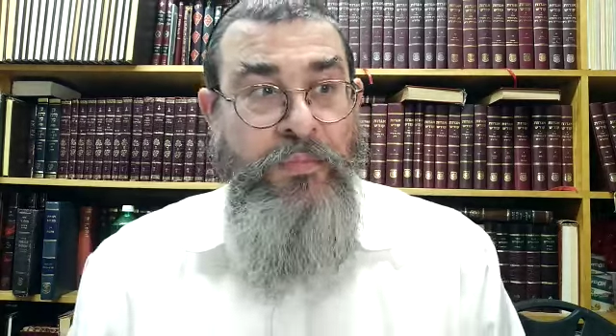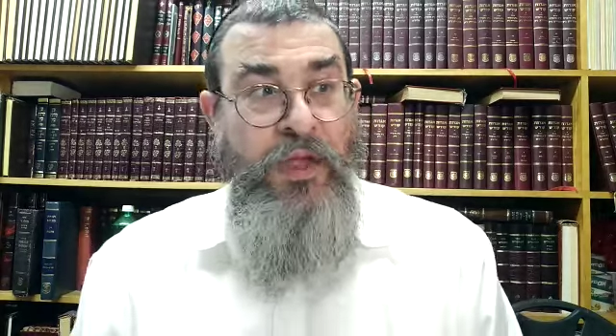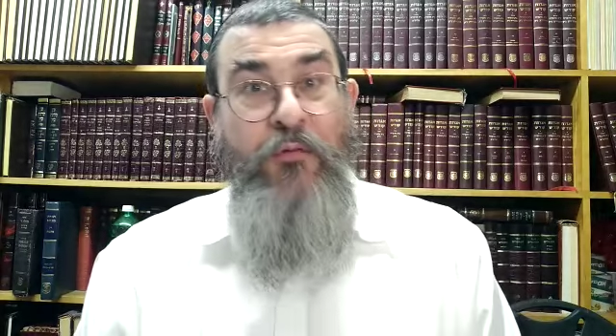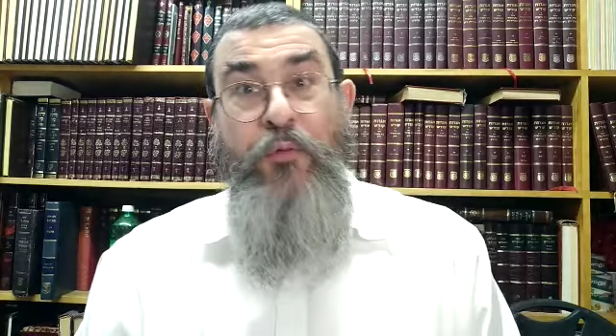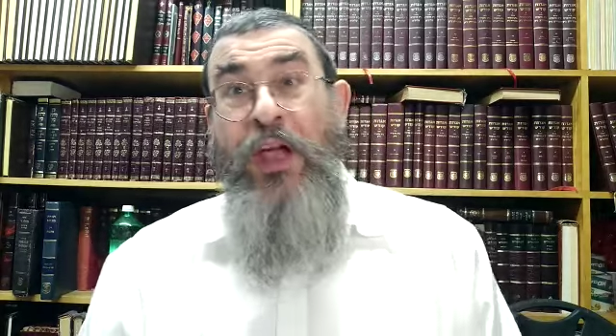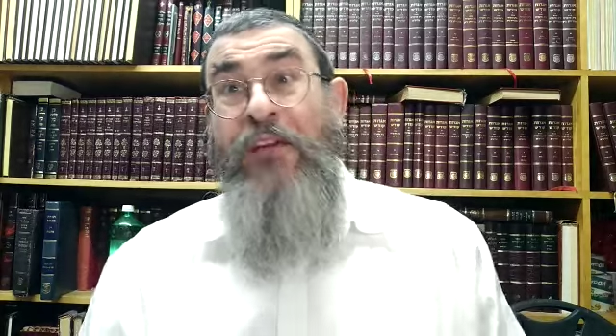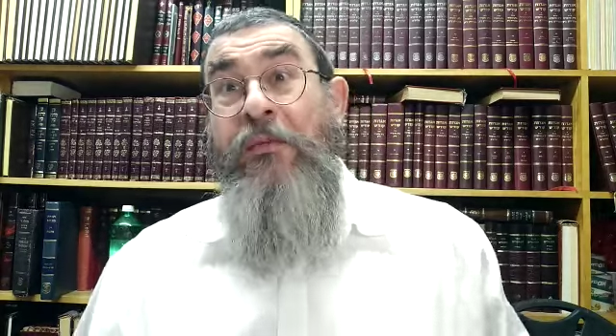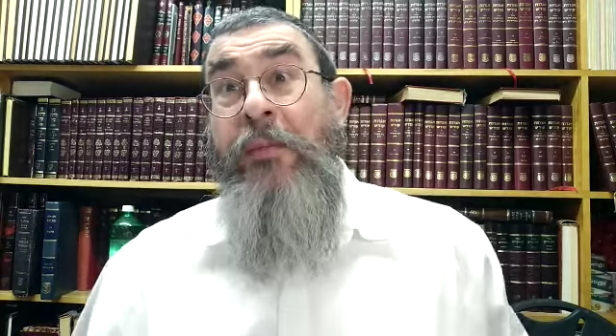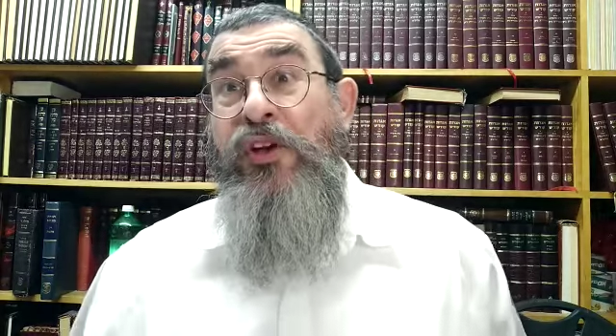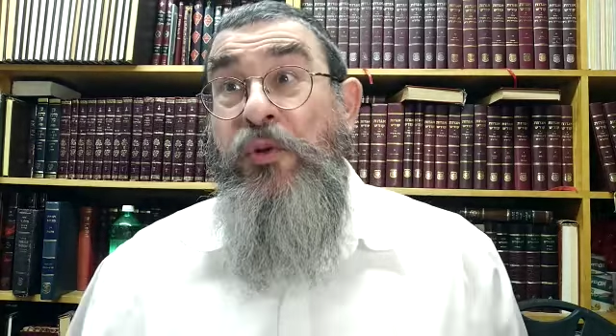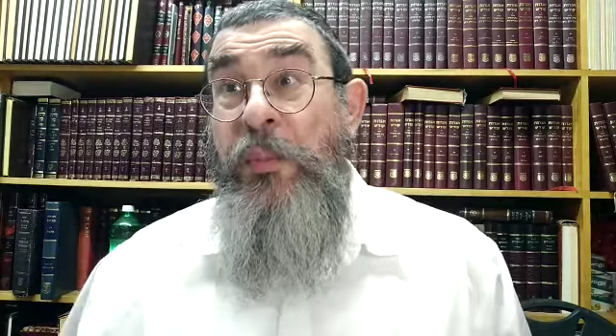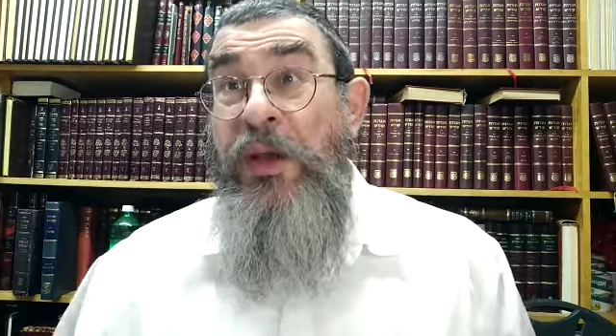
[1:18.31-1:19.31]
If we have a
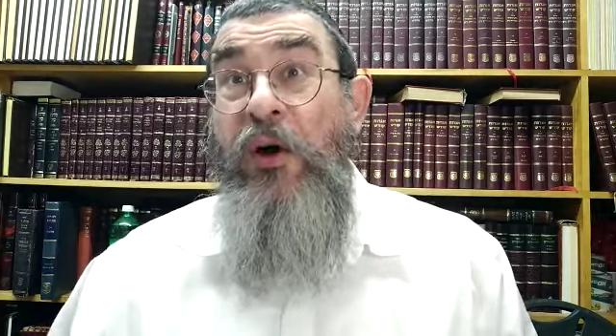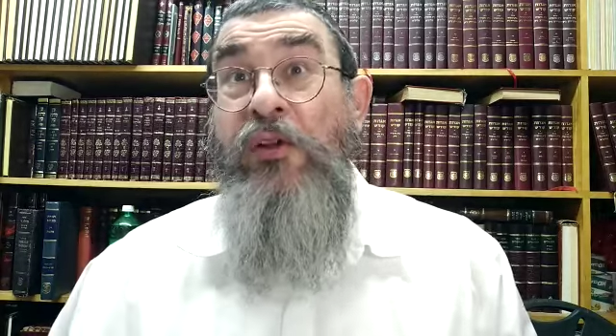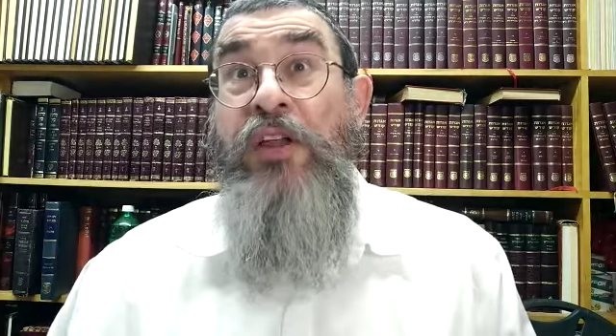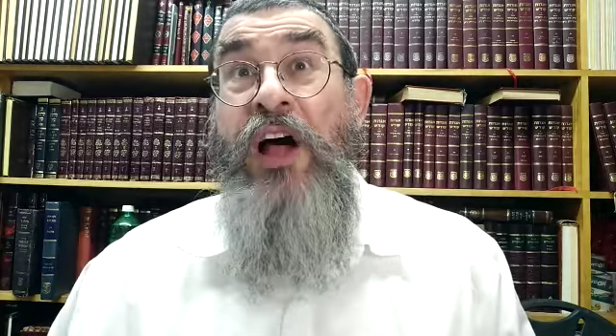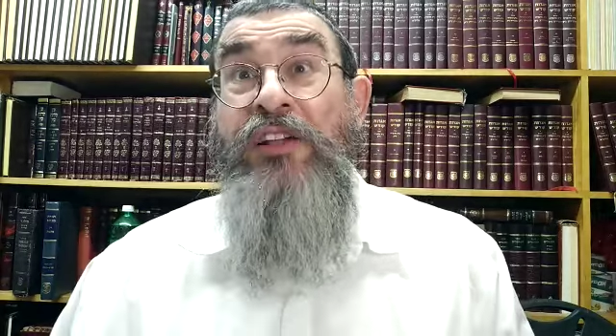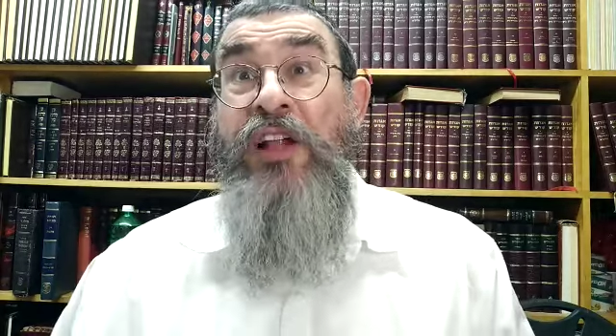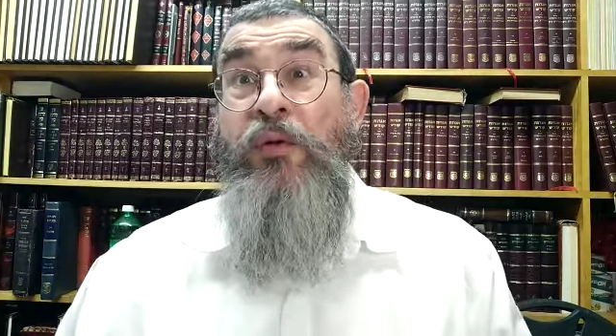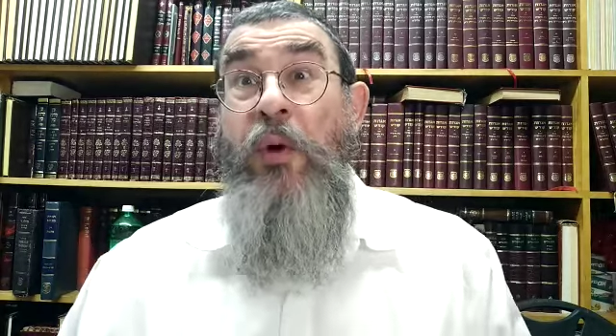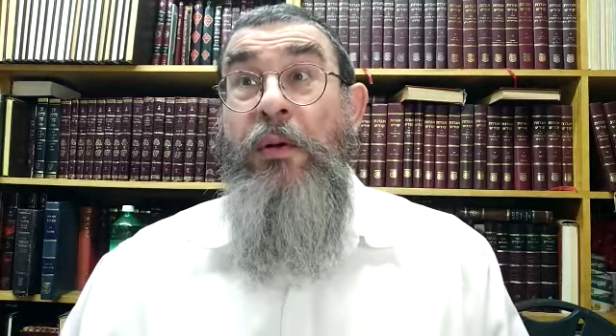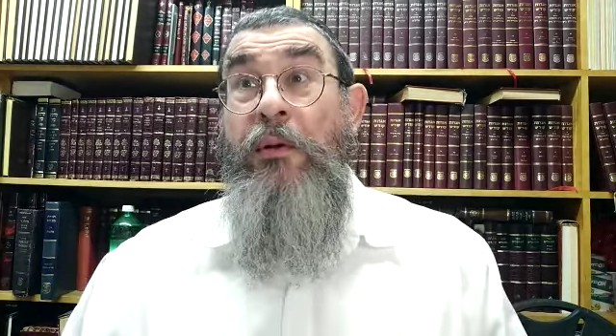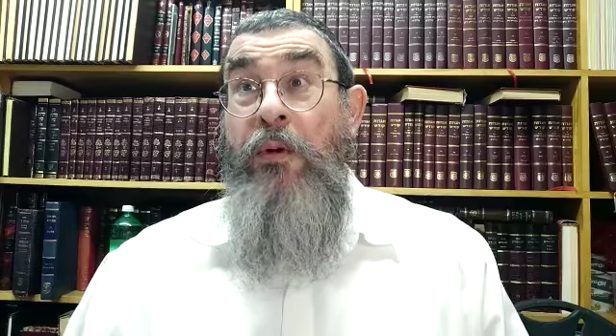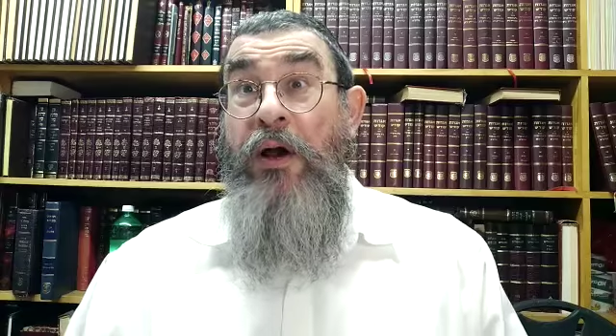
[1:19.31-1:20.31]
mashpia who tells us what
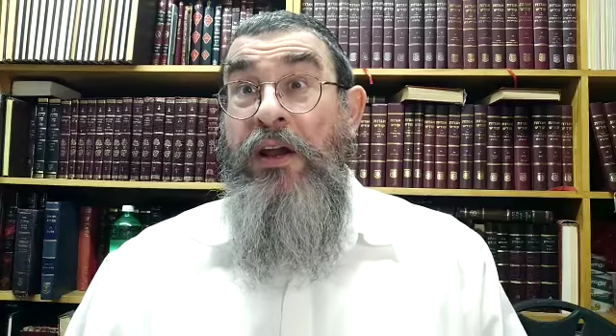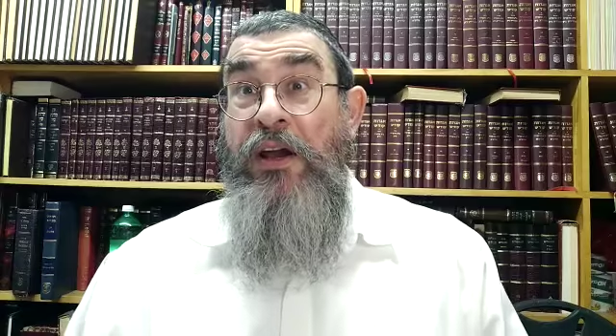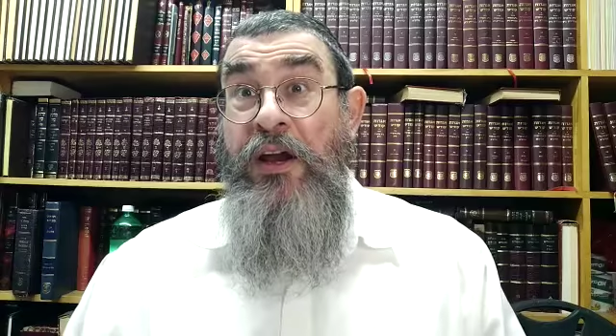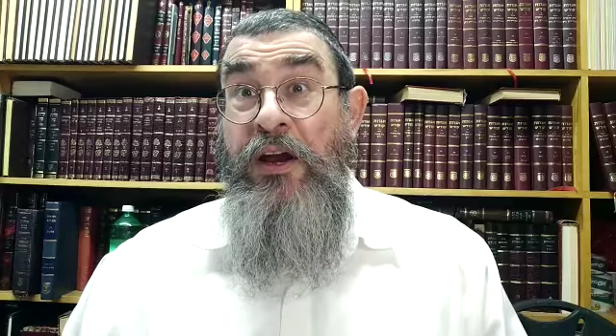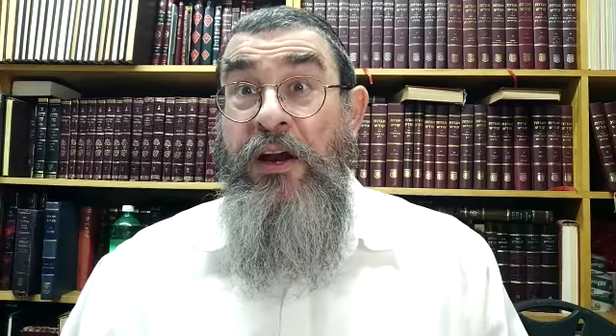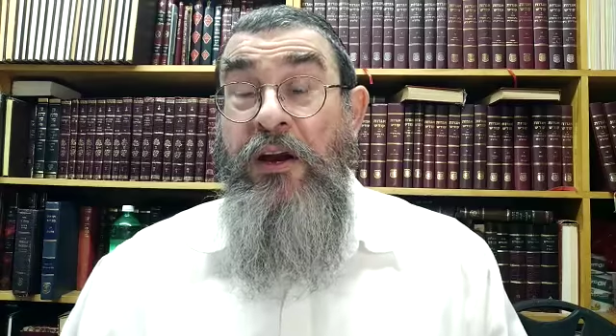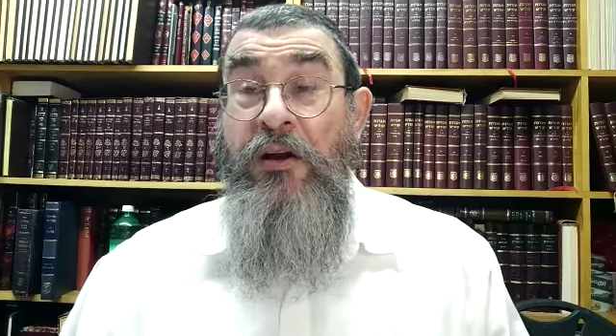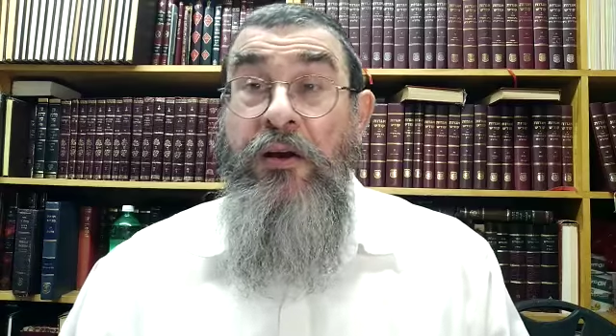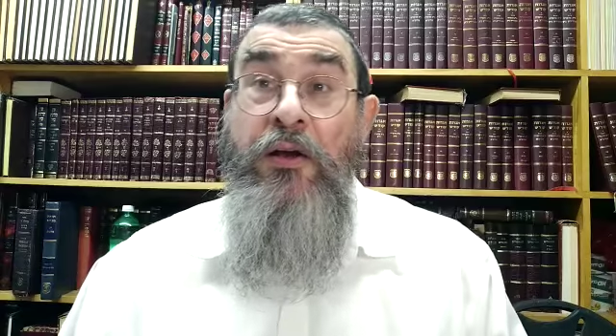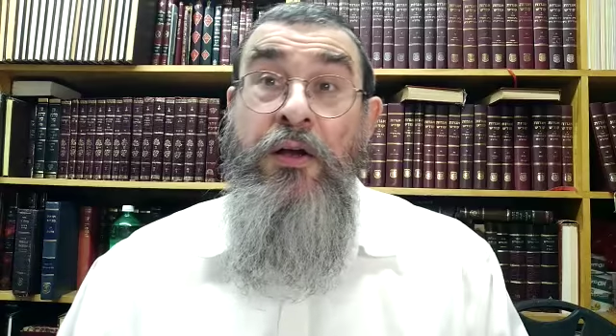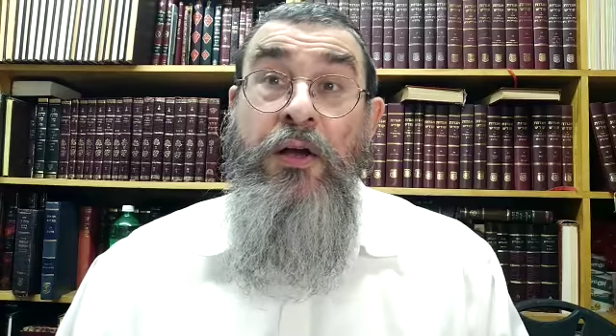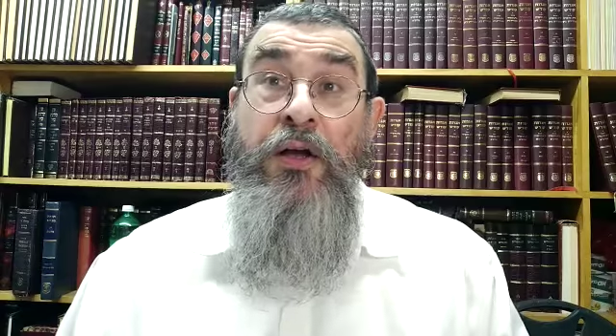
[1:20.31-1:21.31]
we want to hear,
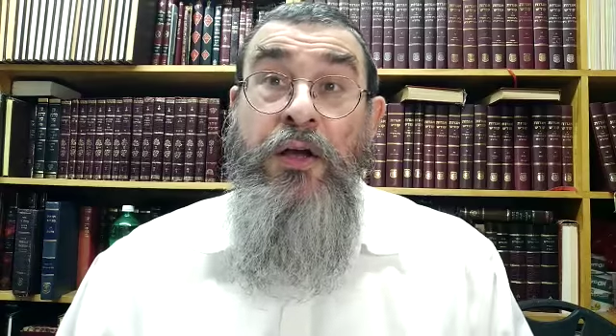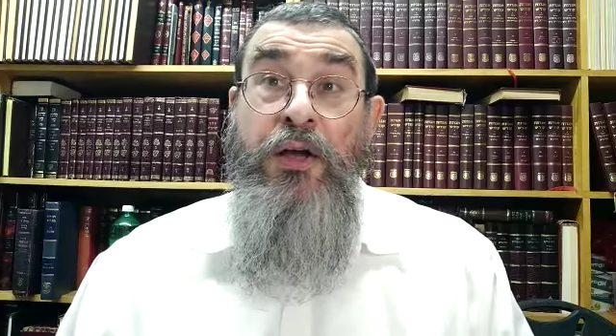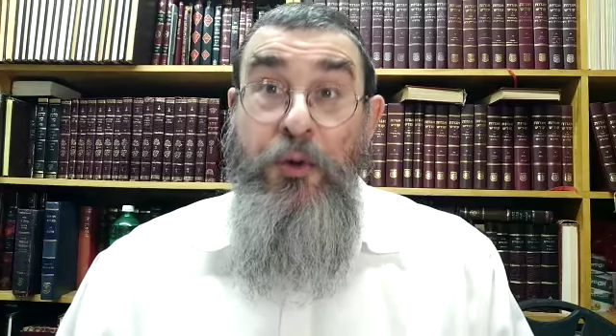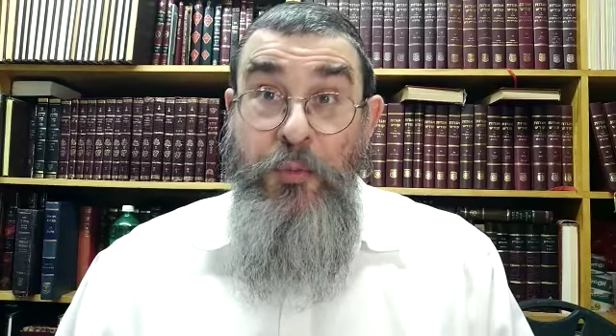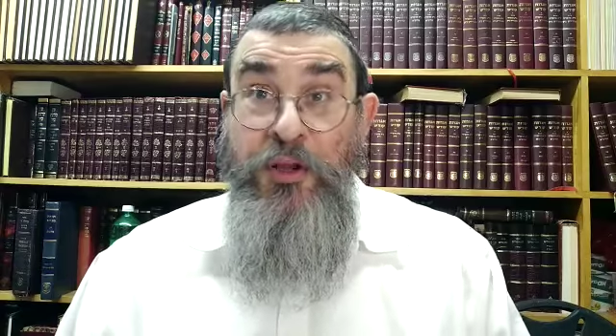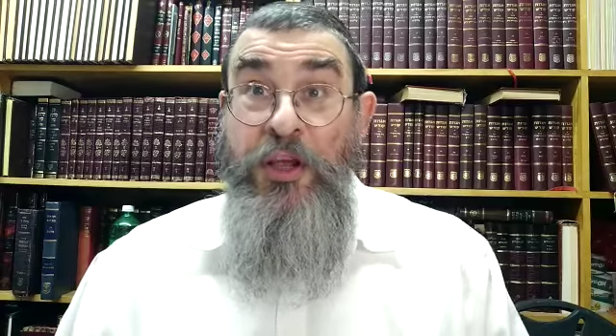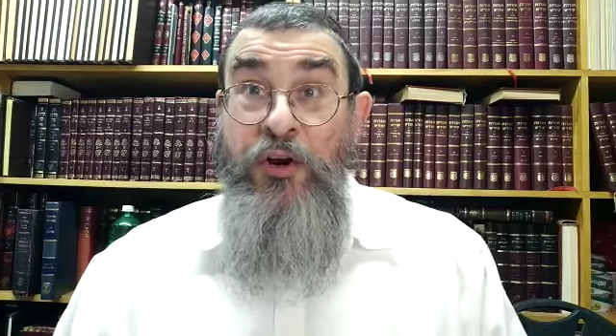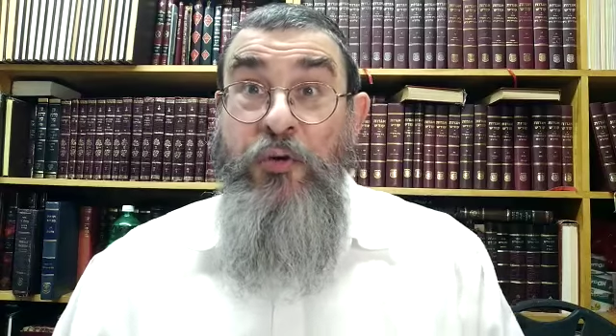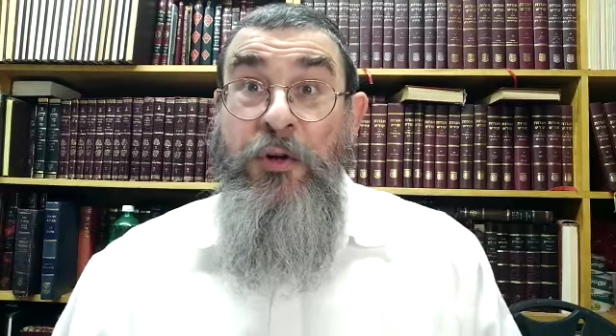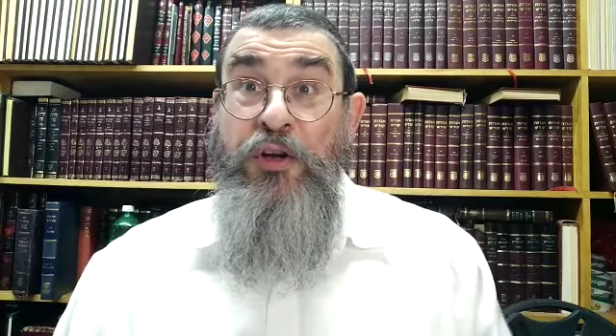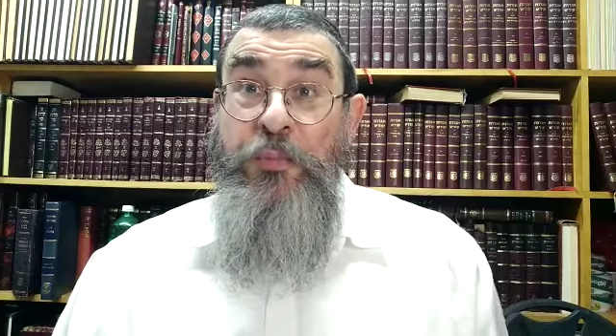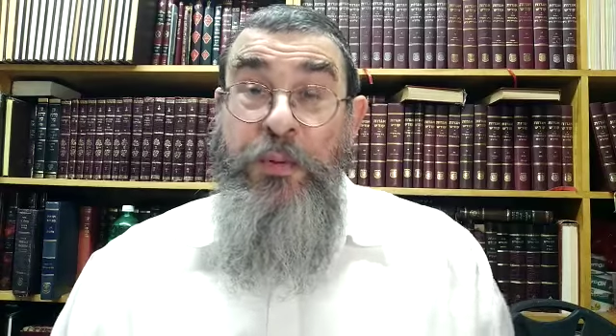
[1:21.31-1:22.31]
we need a new
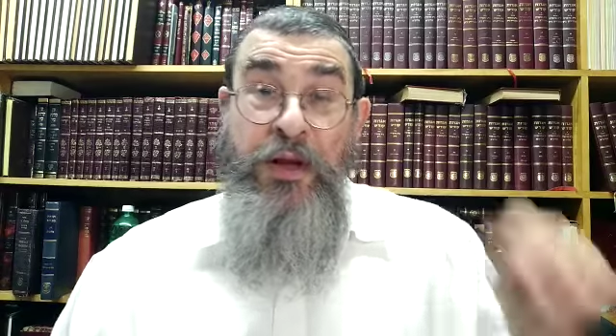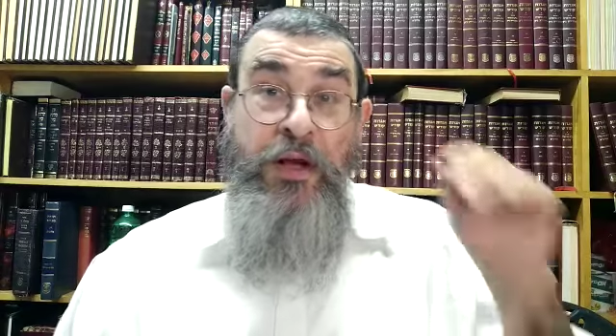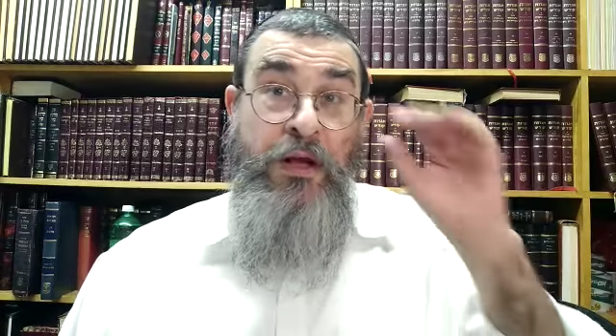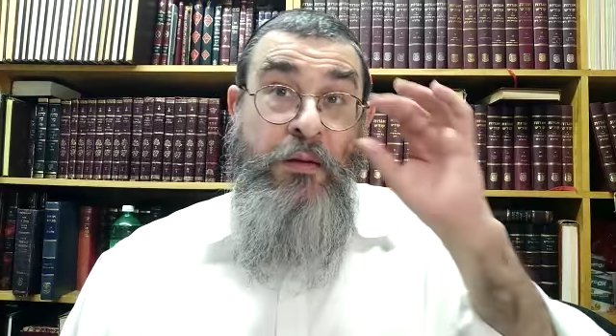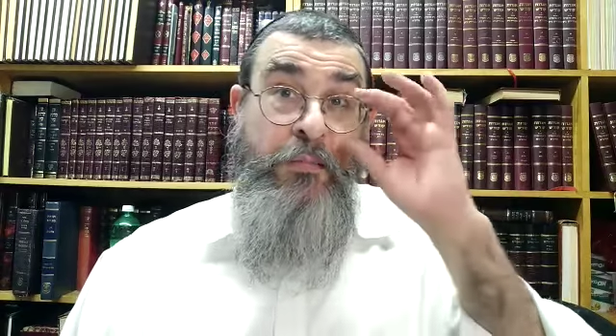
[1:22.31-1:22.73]
mashpia.